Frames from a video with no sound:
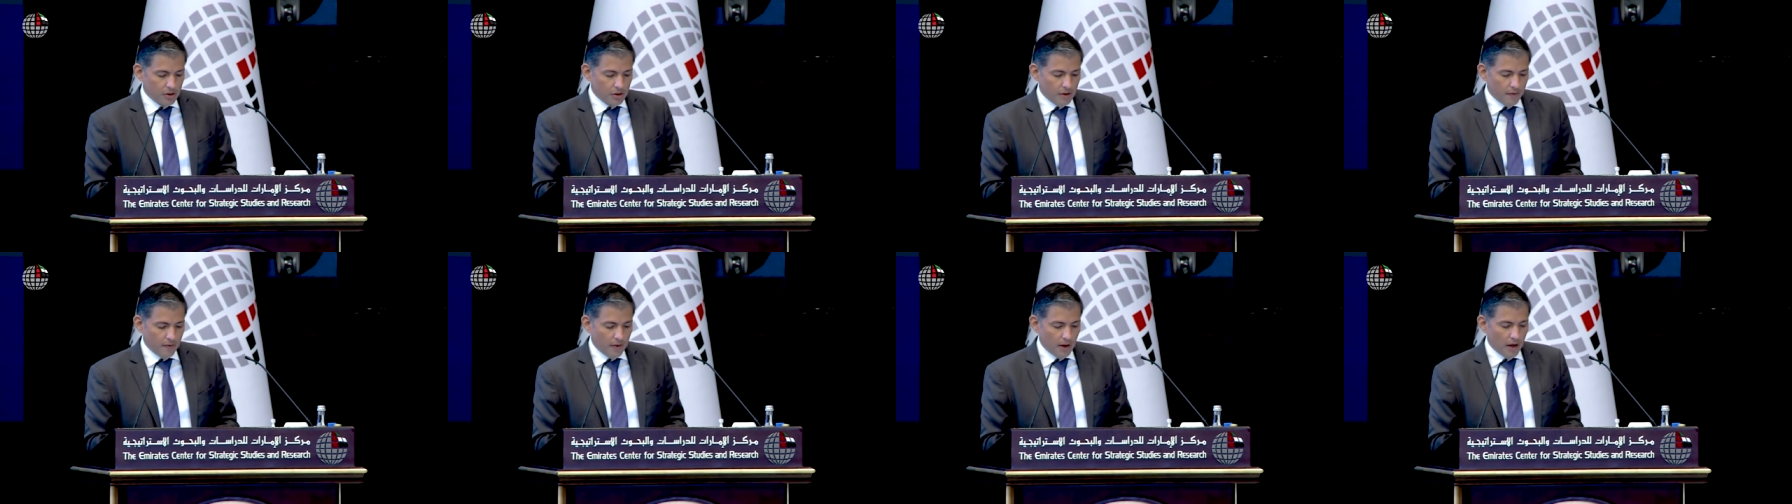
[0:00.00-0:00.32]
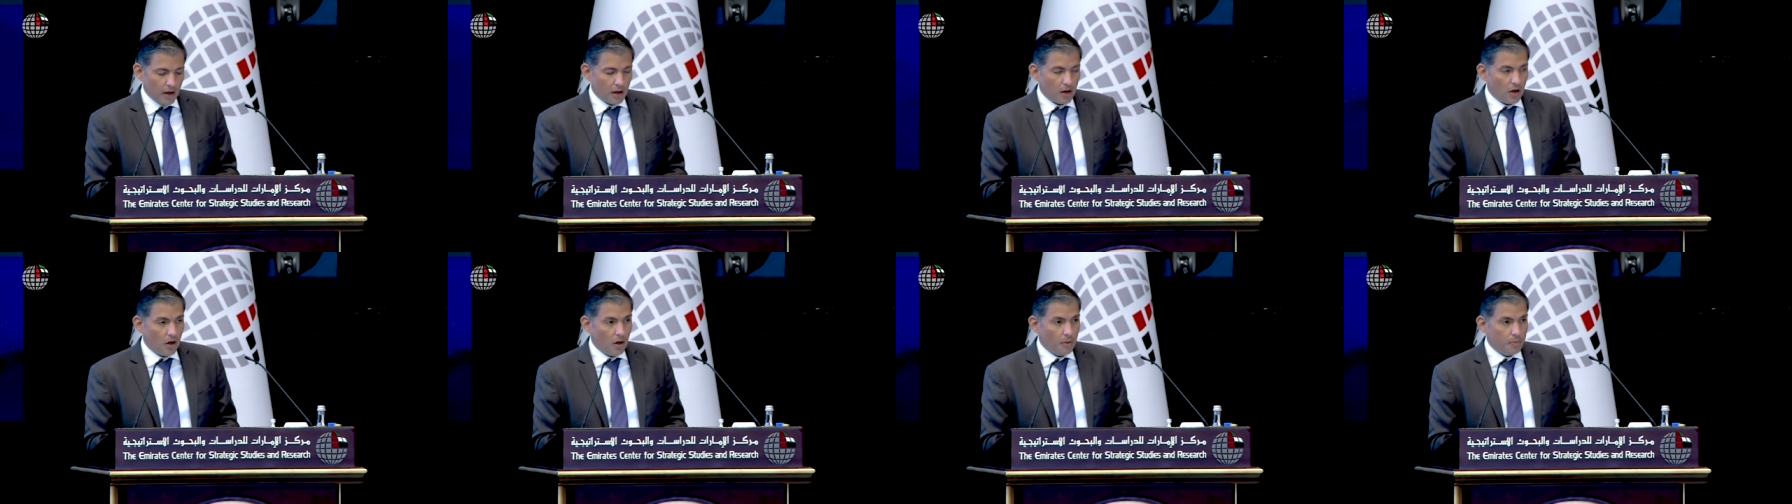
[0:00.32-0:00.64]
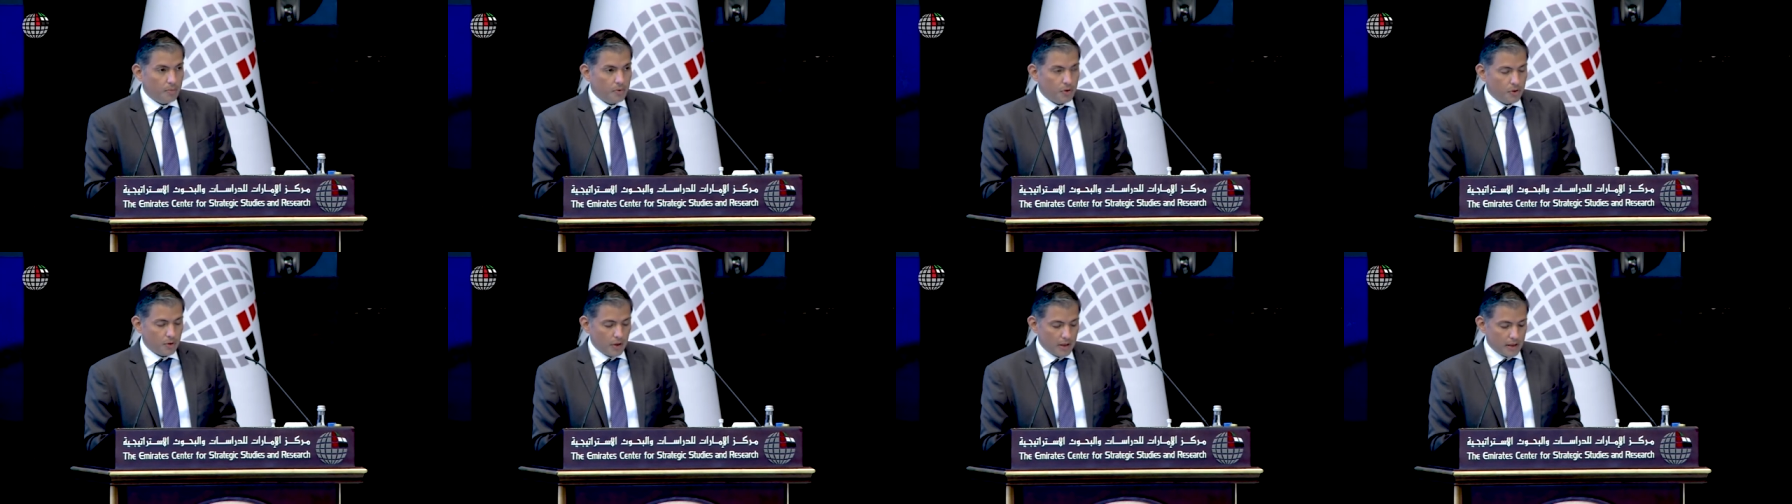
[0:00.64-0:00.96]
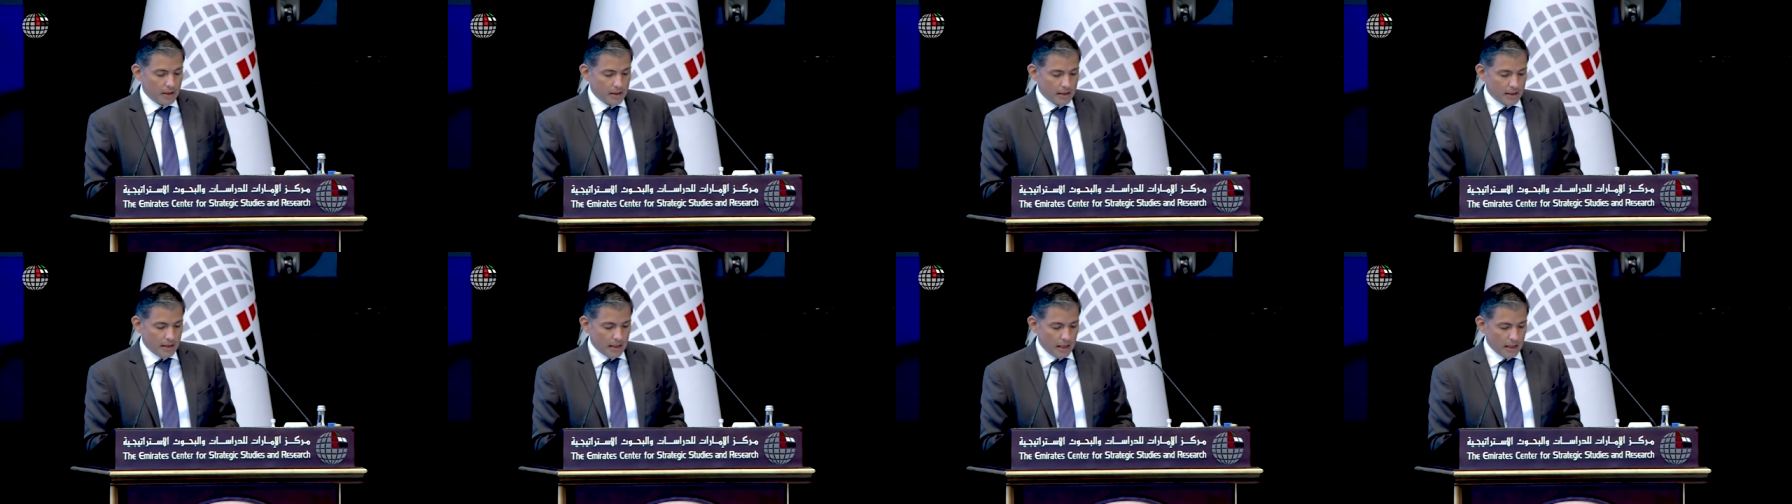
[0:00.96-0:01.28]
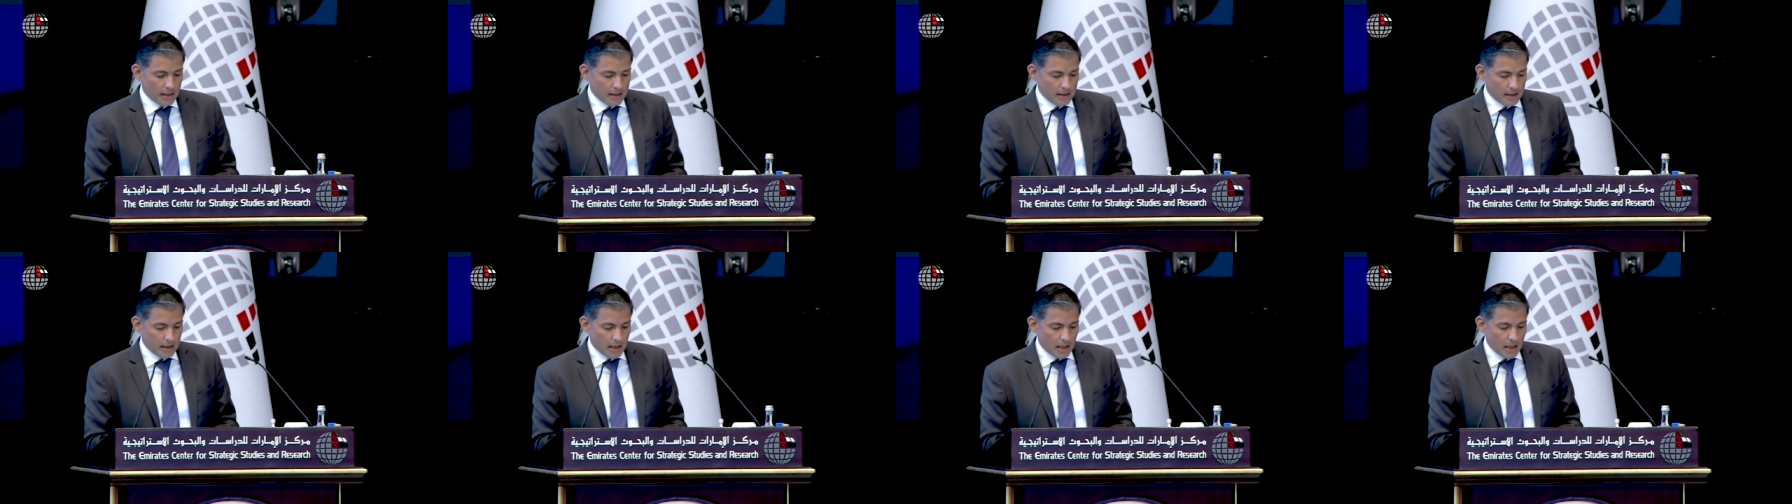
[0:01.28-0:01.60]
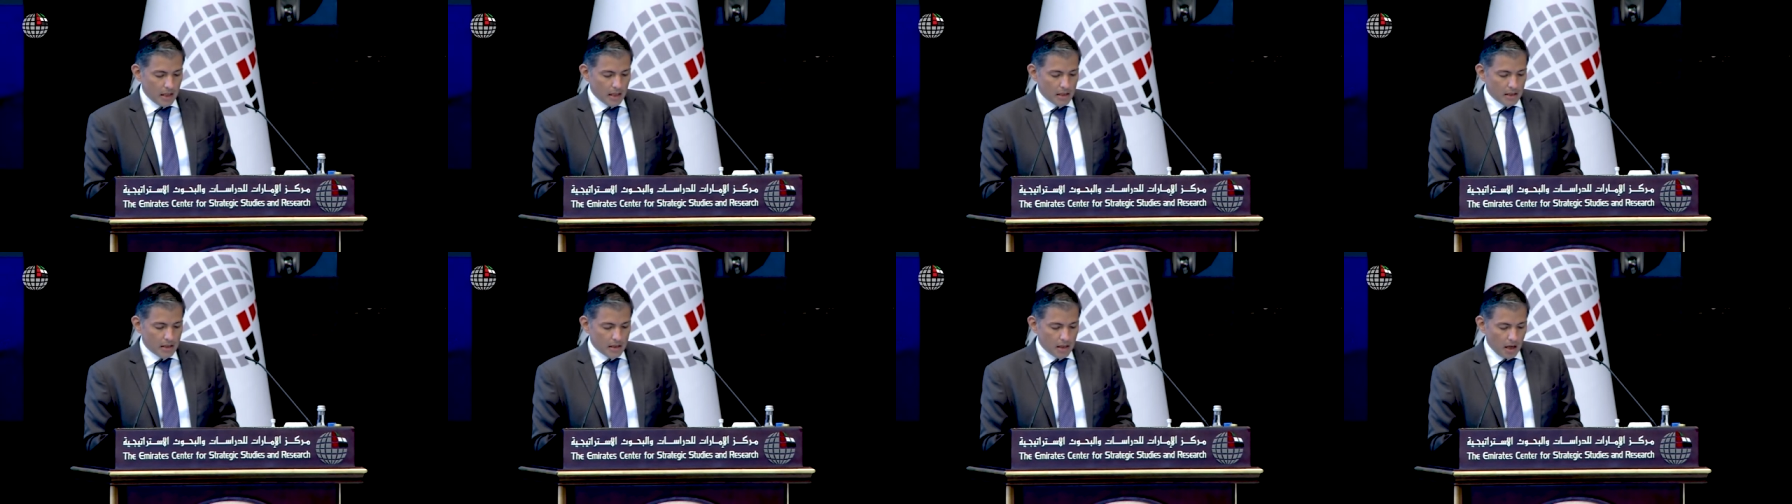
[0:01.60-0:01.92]
of the COP26
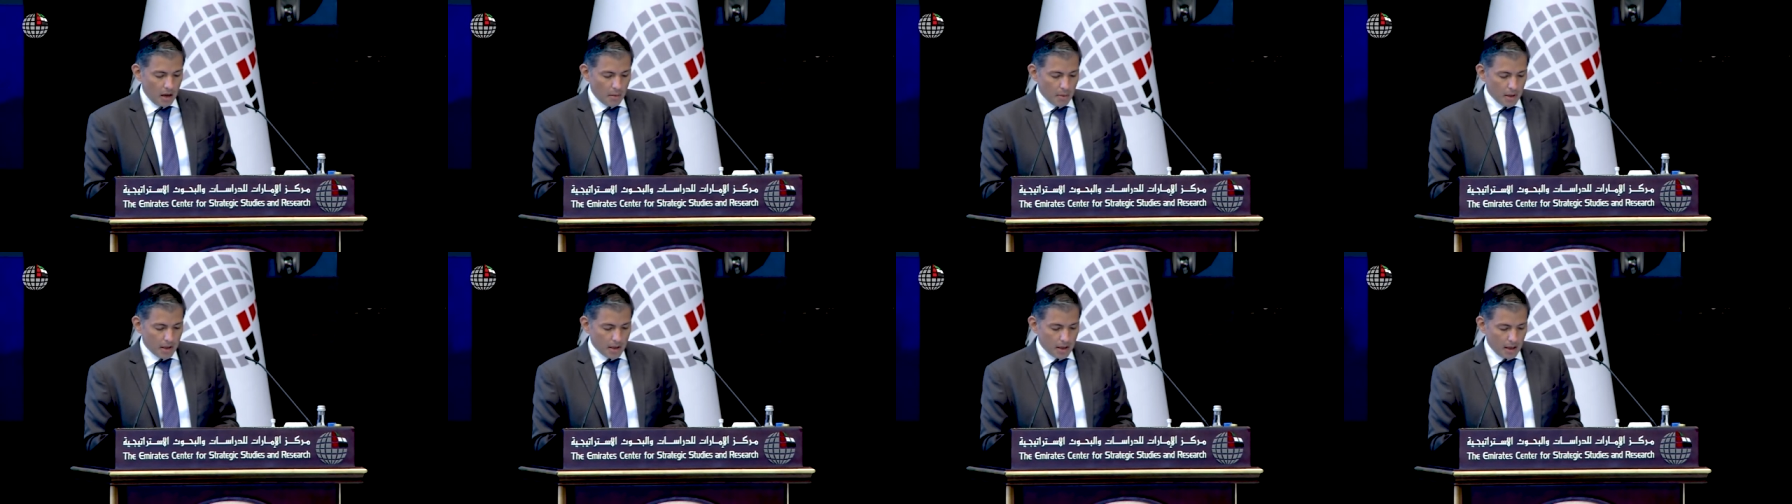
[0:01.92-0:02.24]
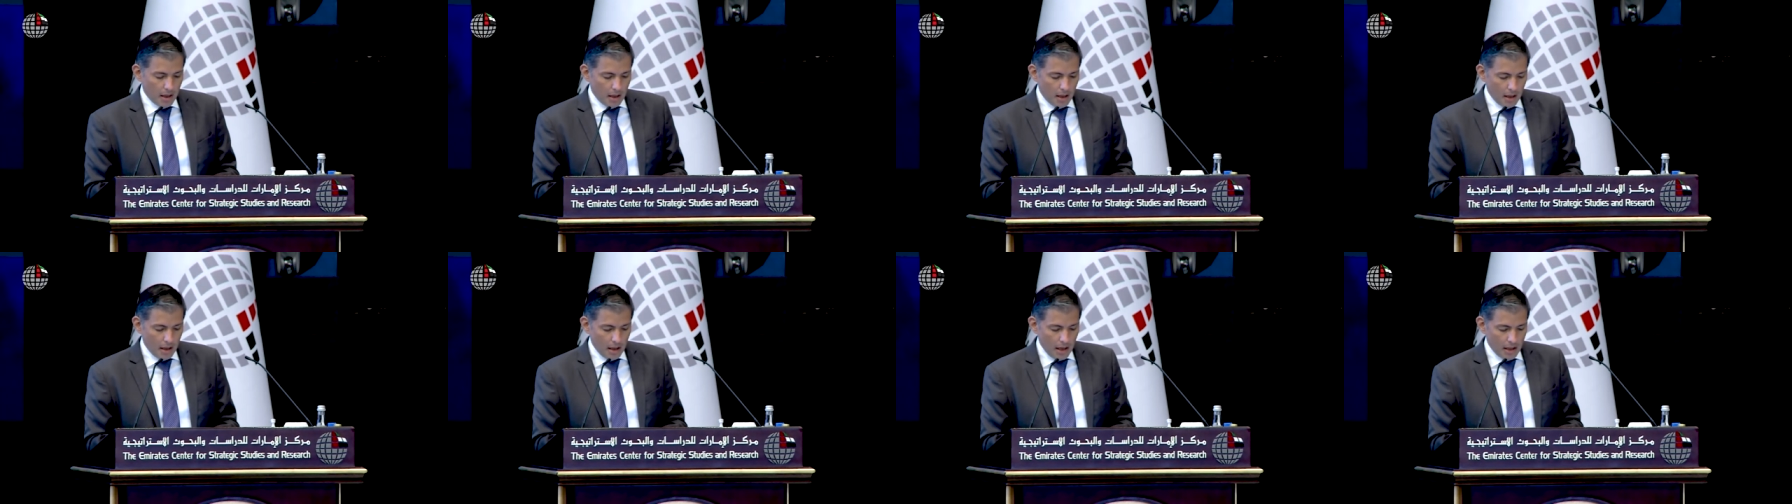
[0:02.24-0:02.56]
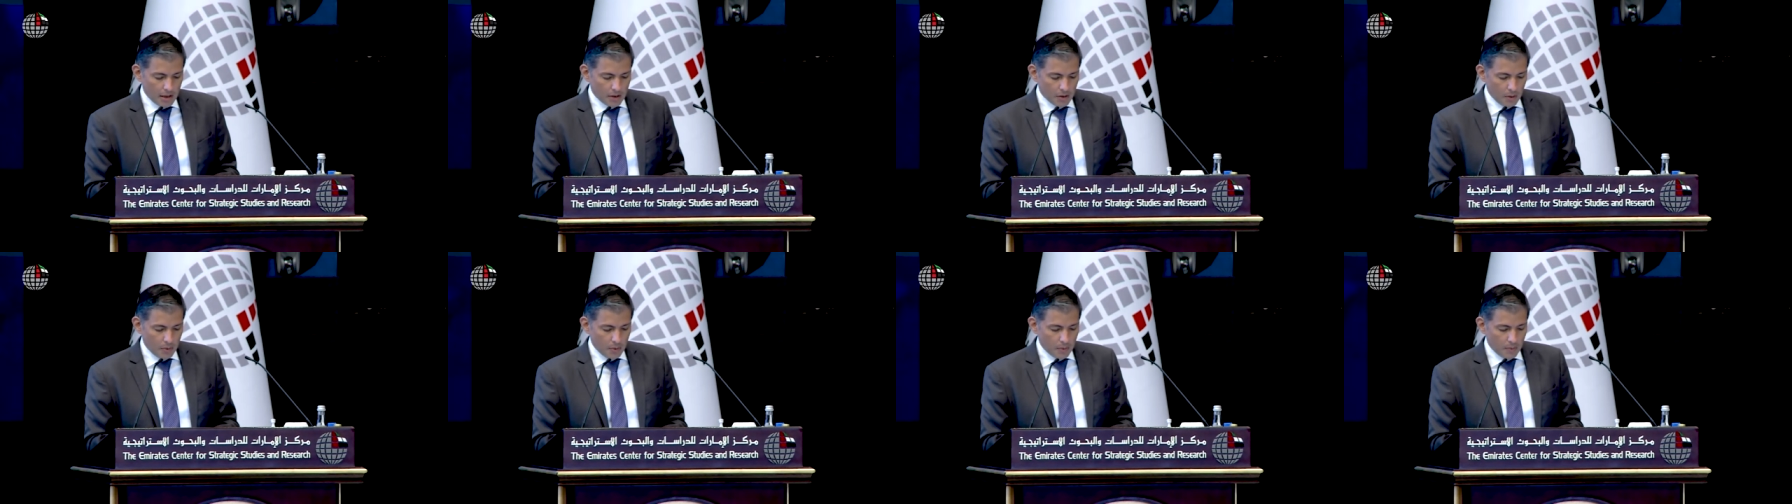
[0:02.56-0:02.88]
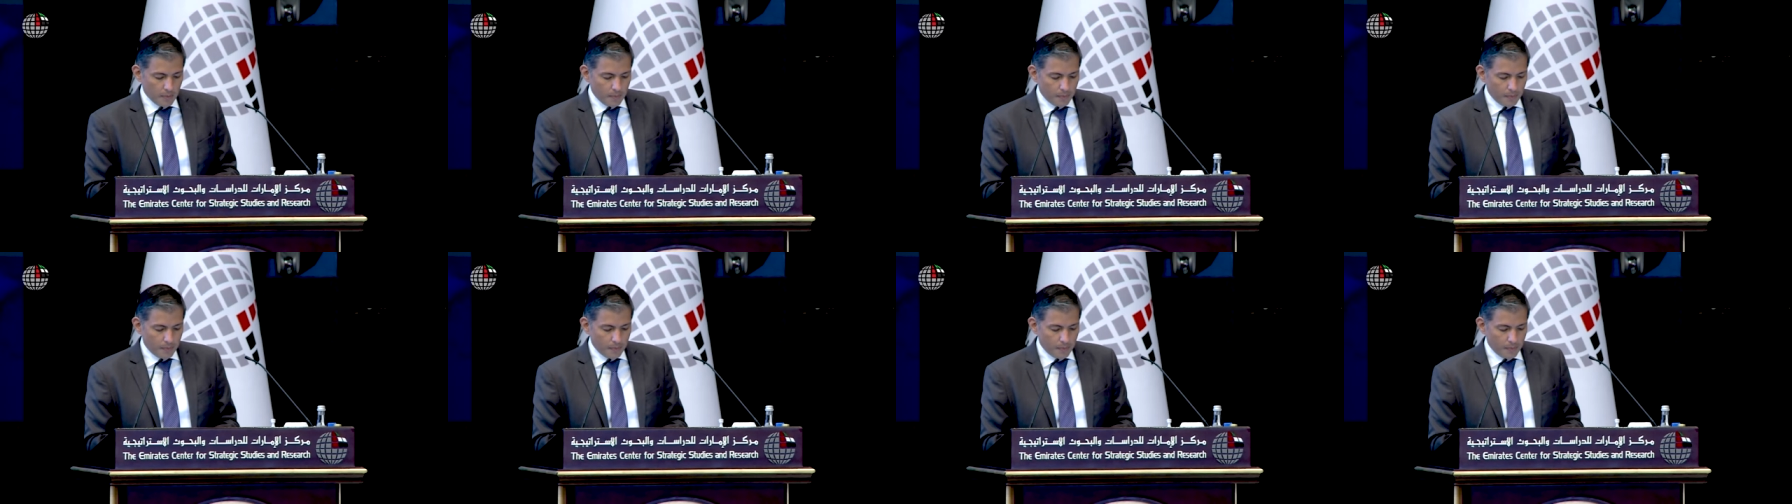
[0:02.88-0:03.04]
summit in Glasgow.